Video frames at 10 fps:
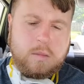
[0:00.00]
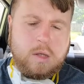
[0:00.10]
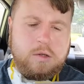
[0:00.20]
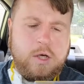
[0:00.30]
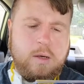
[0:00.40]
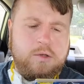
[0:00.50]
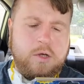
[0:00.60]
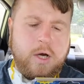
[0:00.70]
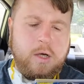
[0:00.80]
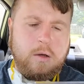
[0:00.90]

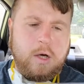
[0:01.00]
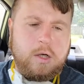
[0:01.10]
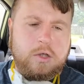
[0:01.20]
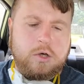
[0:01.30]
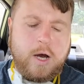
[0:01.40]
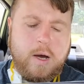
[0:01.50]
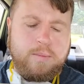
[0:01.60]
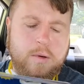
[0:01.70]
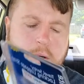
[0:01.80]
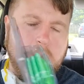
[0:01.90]
Samsonite luggage strap.
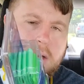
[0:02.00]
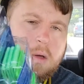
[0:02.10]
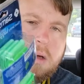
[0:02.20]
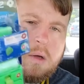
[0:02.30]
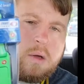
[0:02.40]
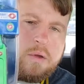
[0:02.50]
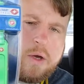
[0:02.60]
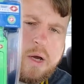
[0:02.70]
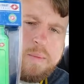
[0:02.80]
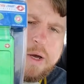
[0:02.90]
I
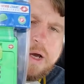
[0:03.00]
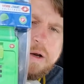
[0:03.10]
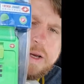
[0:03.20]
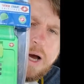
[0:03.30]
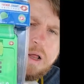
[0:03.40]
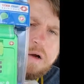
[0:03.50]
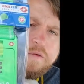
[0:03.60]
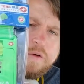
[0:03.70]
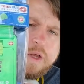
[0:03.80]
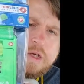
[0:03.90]
think I paid
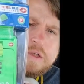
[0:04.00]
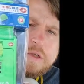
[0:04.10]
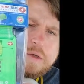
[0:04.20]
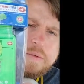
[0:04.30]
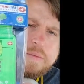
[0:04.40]
$1 for this,